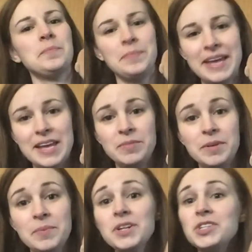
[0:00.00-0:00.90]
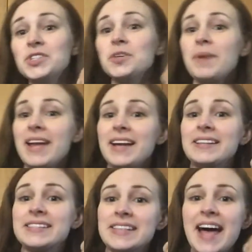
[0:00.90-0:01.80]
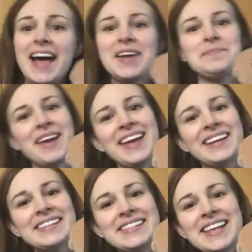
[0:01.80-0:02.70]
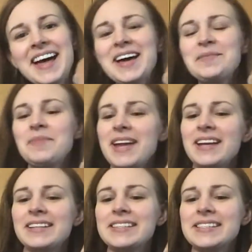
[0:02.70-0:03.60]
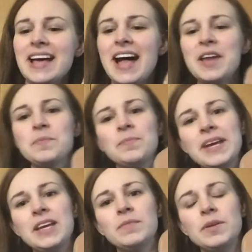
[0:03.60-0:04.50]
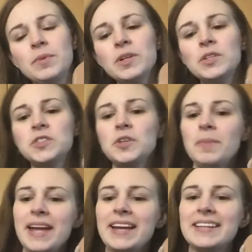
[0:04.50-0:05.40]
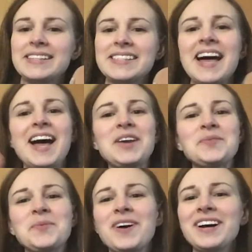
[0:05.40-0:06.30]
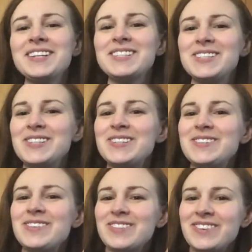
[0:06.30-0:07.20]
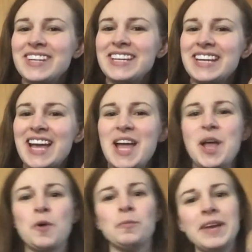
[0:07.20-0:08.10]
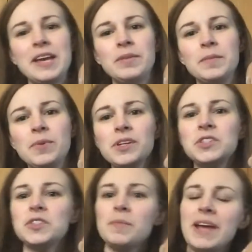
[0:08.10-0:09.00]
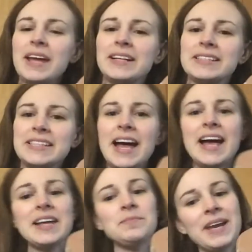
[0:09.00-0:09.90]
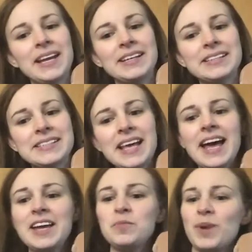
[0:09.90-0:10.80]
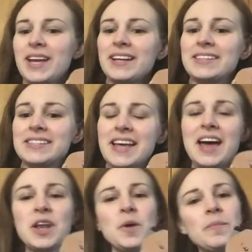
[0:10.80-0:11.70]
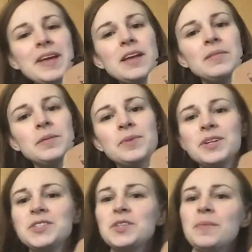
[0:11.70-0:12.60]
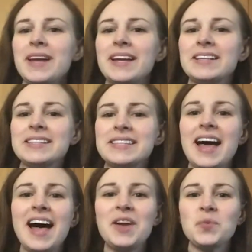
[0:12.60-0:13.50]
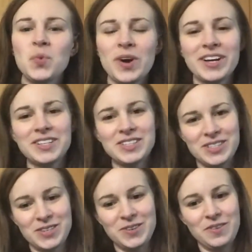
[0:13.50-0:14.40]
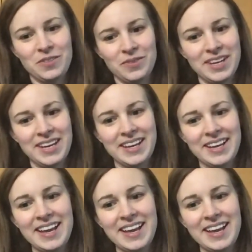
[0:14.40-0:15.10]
Baby, put your pants on, pants on, pants on. Baby, put your pants on. One, two, three. Baby, put your pants on, pants on, pants on. Baby, put your pants on. One, two, three.